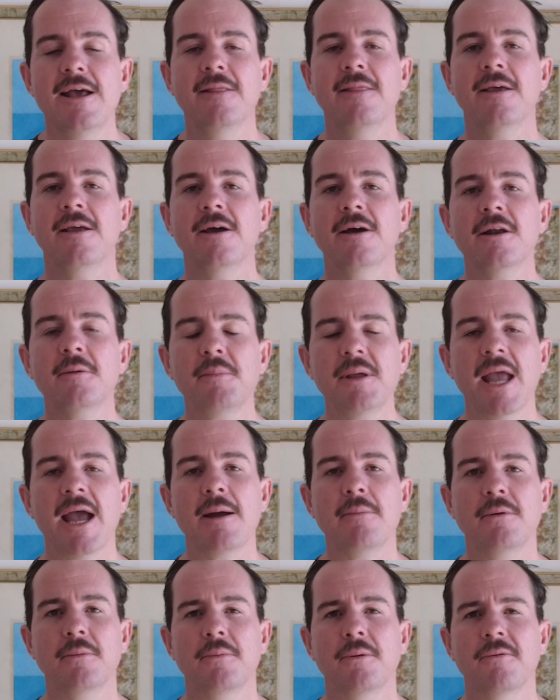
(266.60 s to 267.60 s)
They're going to be
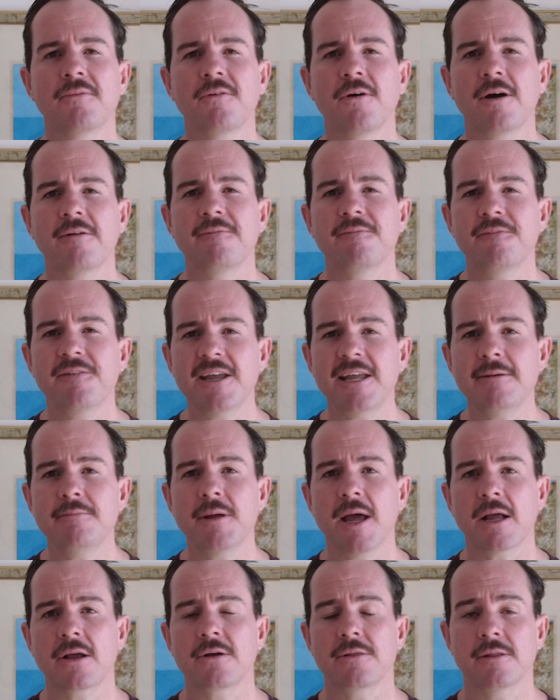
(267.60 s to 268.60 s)
able to provide
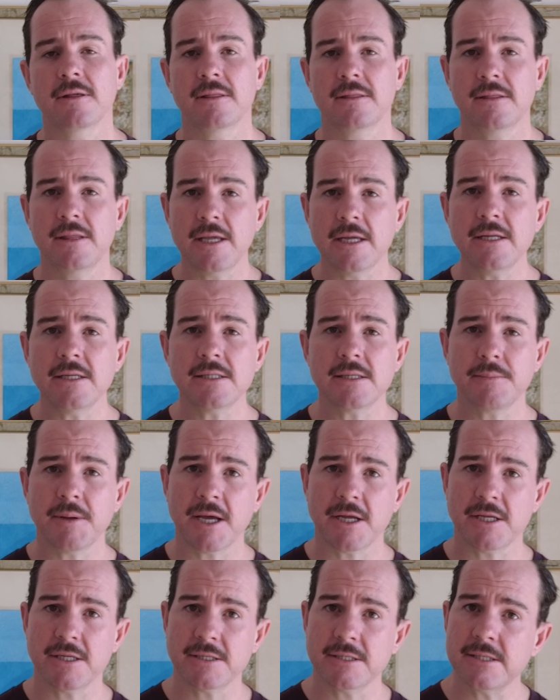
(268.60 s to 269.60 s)
feedback on the things
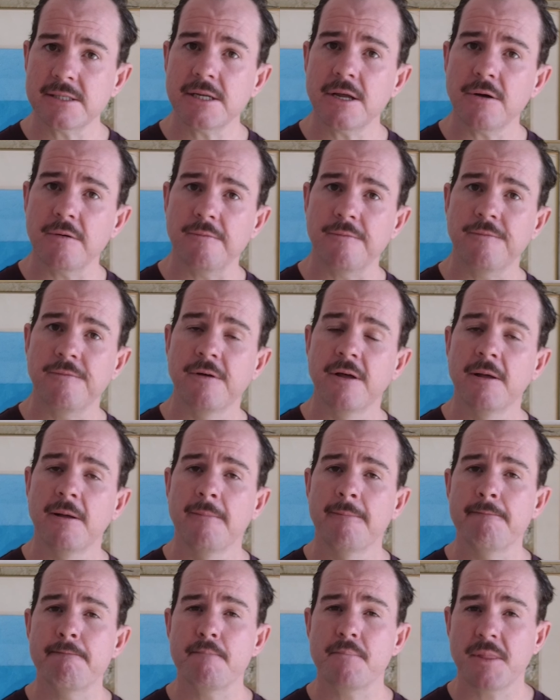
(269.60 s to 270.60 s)
about yourself
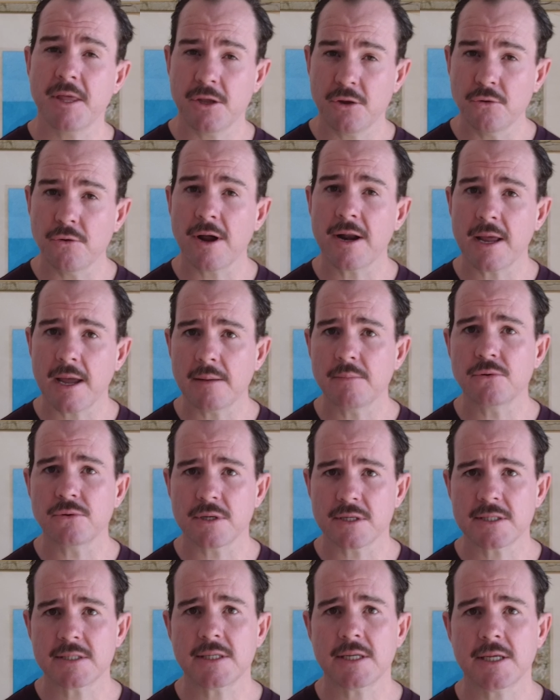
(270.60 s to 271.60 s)
that you're unable
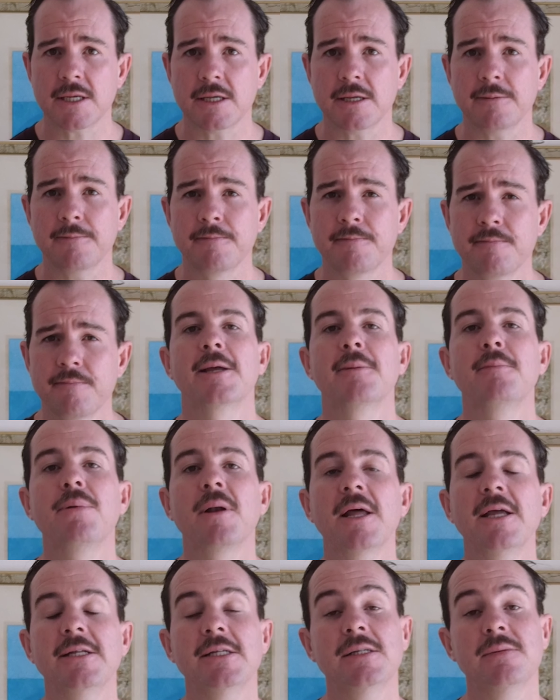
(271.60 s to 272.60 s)
to see.
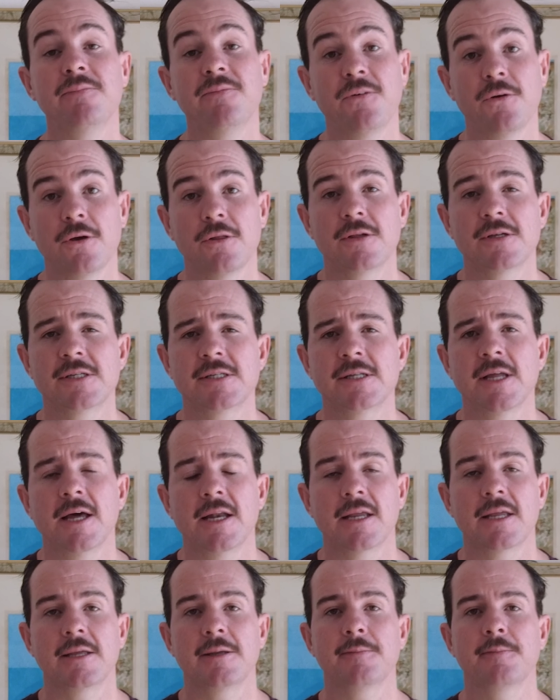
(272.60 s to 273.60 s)
Complete some further
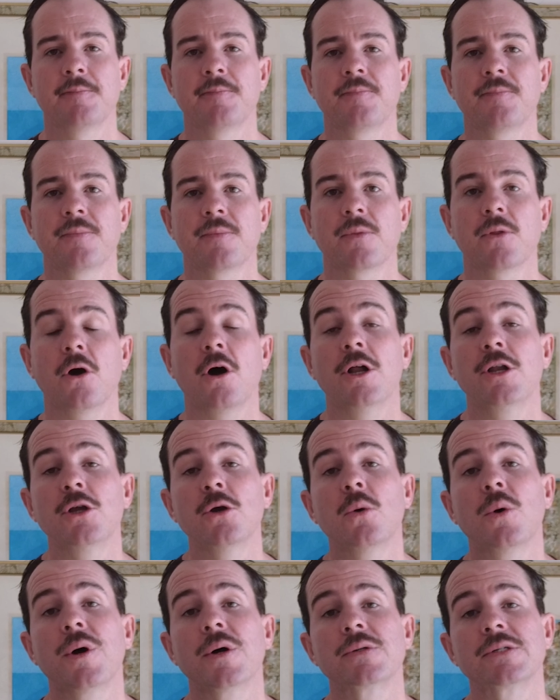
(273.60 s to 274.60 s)
study. I
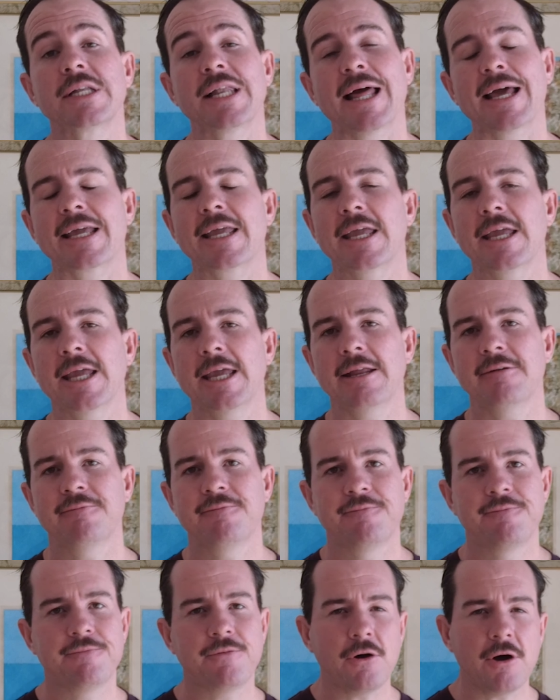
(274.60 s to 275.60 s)
knew I was lacking in
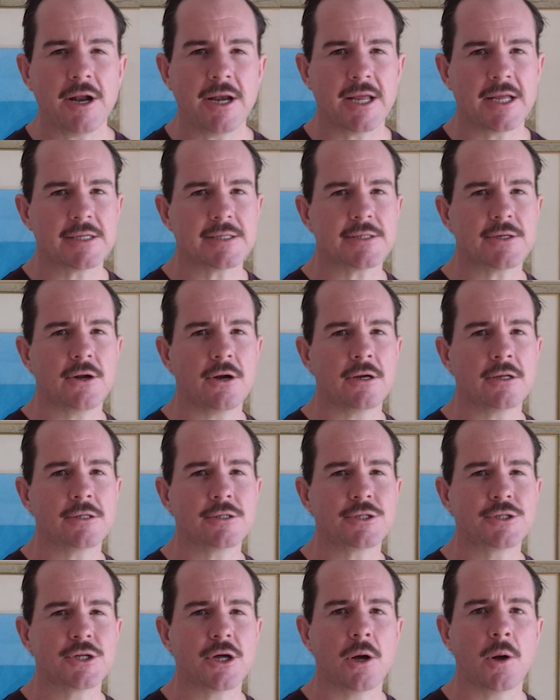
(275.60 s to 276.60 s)
finance
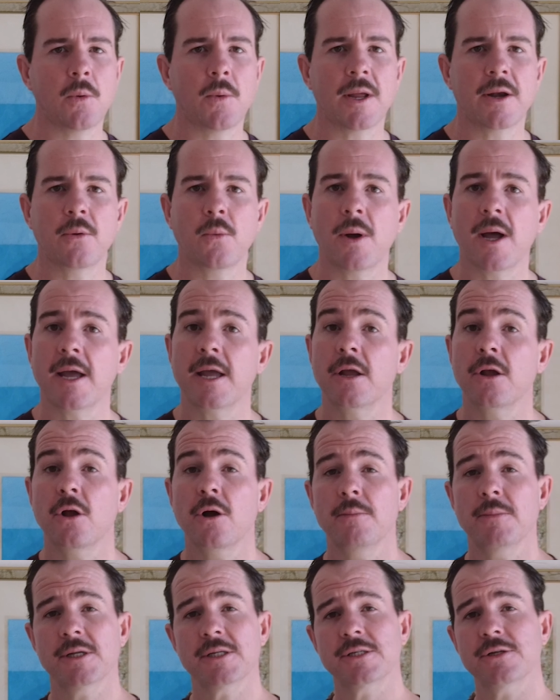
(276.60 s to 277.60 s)
knowledge, so I went away and
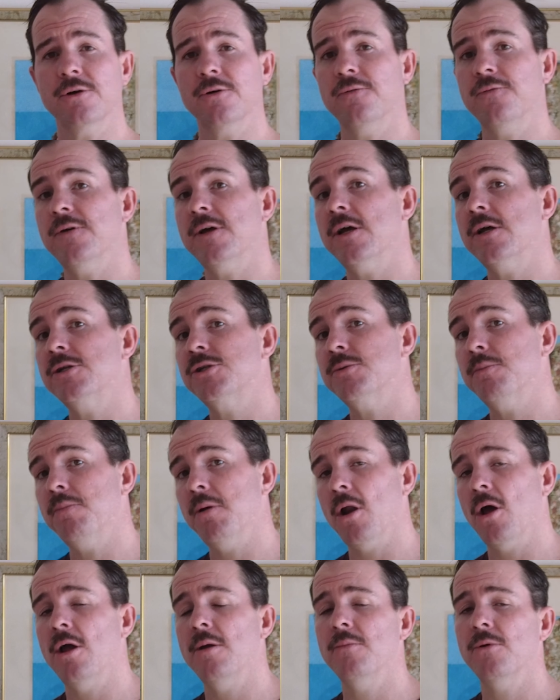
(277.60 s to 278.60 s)
got myself a
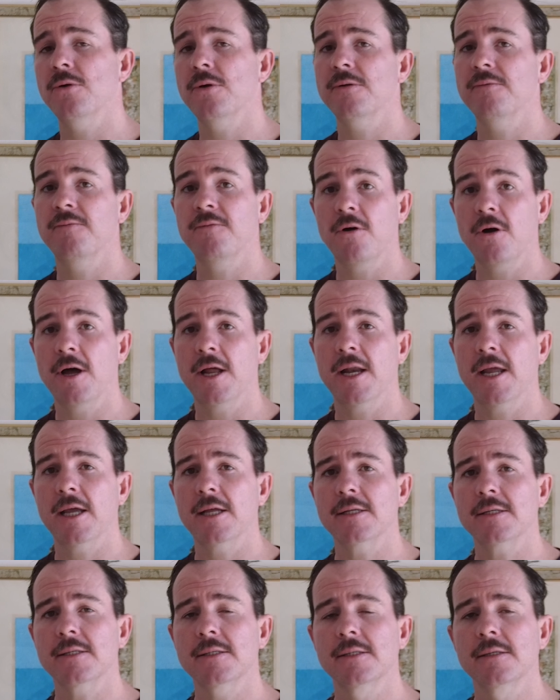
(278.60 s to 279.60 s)
diploma in
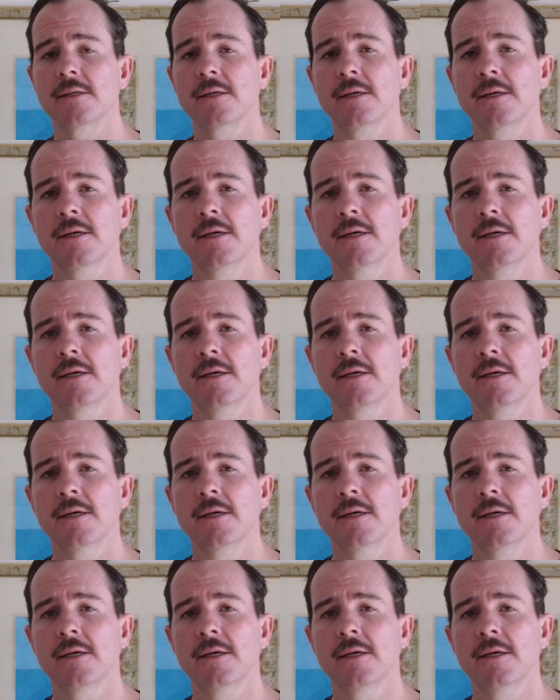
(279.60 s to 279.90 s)
finance.